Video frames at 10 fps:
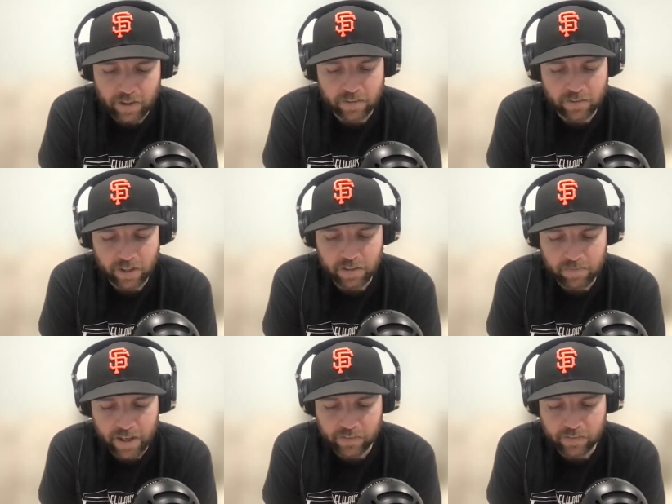get a chicken
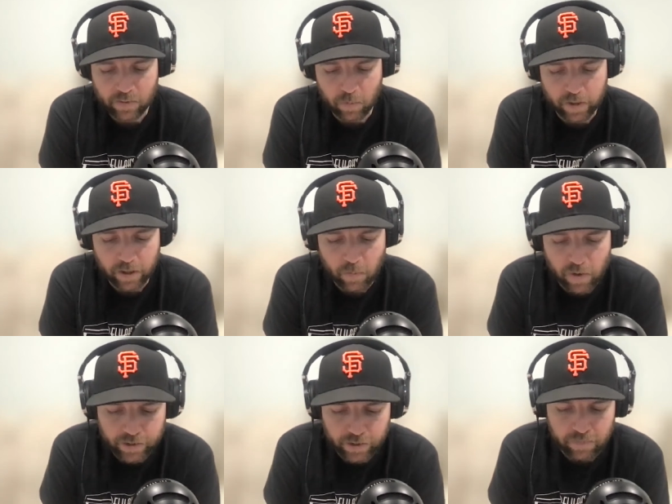mask to wear
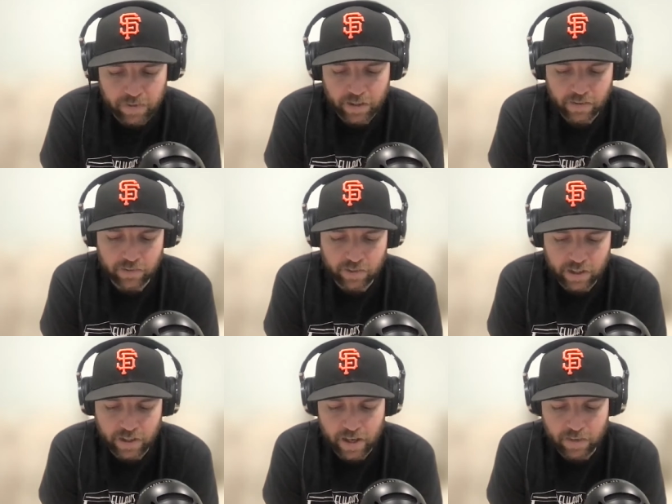while you're making the
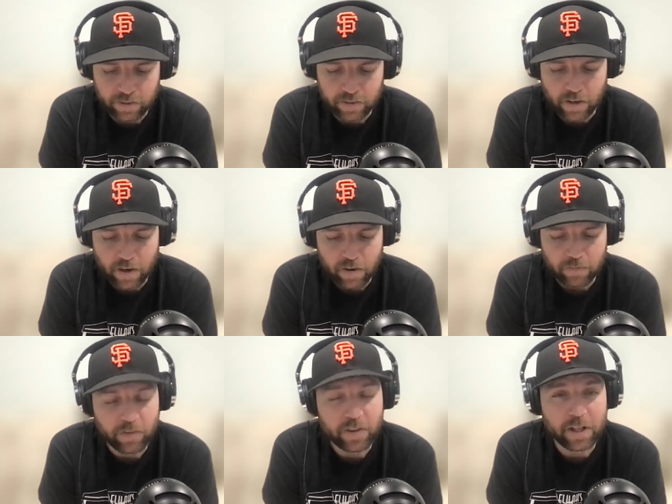chicken omelet
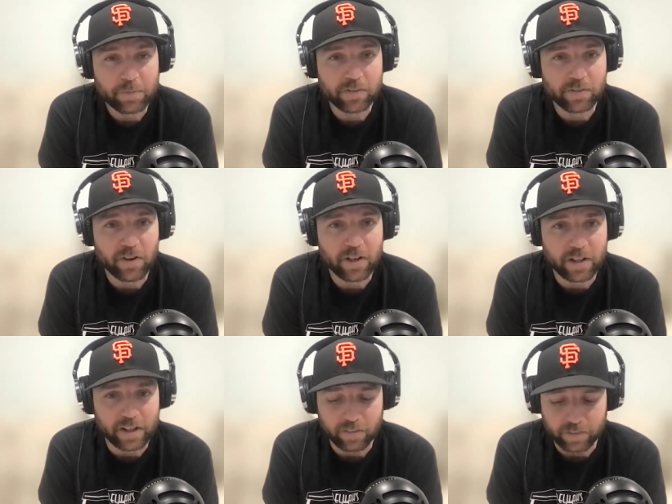for the
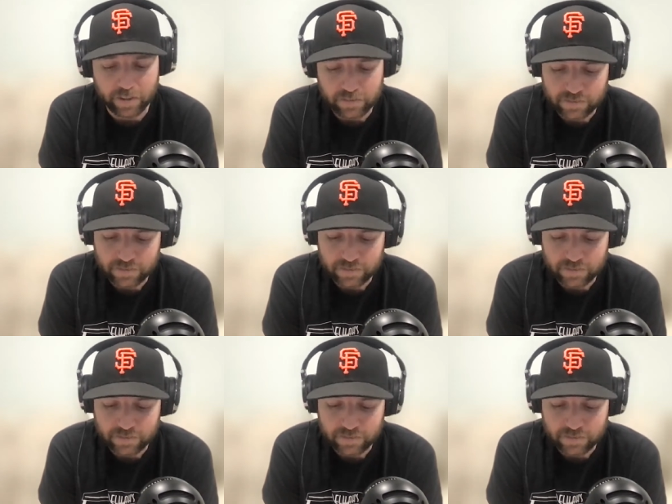absurdity of it.